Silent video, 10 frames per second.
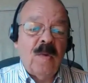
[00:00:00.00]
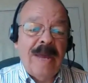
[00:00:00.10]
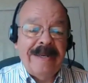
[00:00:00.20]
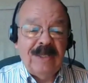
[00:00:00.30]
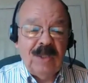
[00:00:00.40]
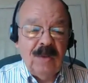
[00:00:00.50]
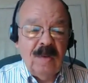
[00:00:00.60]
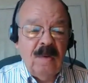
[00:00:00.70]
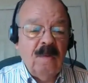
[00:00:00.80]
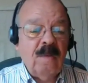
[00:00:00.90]
right
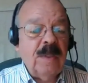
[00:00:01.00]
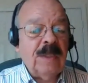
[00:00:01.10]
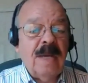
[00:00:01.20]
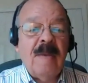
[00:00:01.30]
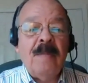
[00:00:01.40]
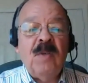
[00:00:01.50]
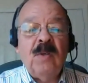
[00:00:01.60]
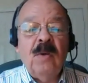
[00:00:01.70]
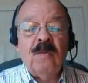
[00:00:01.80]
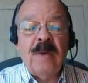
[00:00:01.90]
to, this time I'm going to
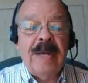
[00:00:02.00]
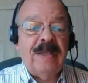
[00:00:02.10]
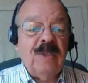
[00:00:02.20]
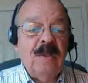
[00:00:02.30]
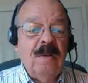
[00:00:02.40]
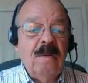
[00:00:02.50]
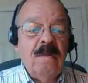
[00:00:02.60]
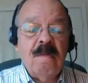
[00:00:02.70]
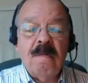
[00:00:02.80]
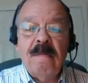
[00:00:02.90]
go right
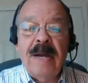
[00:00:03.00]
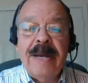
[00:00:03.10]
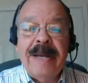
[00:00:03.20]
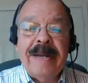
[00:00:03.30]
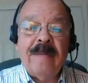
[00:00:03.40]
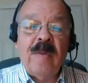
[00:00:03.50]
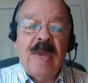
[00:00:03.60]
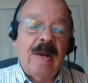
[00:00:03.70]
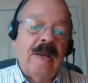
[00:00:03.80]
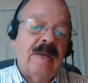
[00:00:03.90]
to my
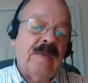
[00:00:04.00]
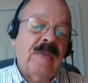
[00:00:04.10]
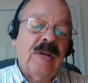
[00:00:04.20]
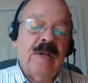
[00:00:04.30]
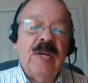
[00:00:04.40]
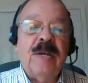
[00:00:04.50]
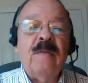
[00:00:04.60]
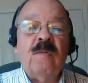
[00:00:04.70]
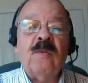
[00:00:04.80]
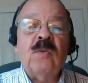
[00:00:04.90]
panel, and then I'll kind
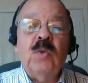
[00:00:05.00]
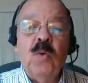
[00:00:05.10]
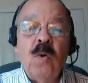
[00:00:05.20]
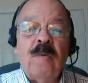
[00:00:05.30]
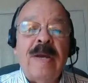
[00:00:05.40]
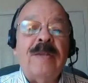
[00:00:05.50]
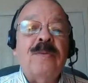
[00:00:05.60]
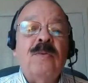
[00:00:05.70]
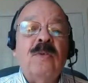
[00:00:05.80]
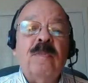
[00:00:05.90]
of tour right
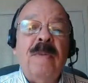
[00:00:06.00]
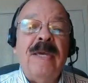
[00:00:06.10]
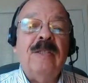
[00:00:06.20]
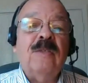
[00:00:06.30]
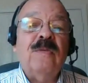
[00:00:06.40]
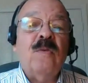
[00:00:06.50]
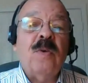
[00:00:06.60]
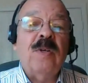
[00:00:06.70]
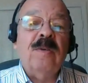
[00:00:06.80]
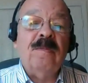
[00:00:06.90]
through those pages
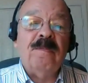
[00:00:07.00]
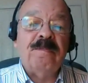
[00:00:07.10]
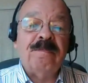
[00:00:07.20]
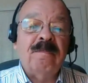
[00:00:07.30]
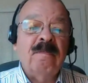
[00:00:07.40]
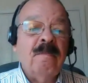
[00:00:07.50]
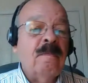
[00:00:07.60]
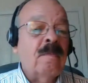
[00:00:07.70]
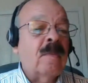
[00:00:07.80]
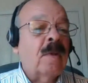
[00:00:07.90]
for you.
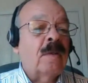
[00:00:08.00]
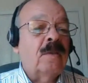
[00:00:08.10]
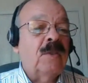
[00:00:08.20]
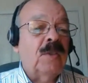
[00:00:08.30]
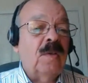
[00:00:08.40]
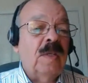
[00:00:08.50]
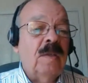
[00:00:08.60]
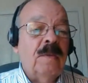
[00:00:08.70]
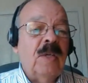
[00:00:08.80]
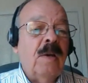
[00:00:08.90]
So
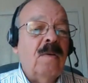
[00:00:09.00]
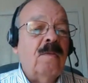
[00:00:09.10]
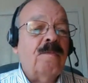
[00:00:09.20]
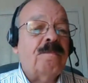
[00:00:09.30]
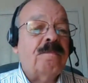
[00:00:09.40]
here we go.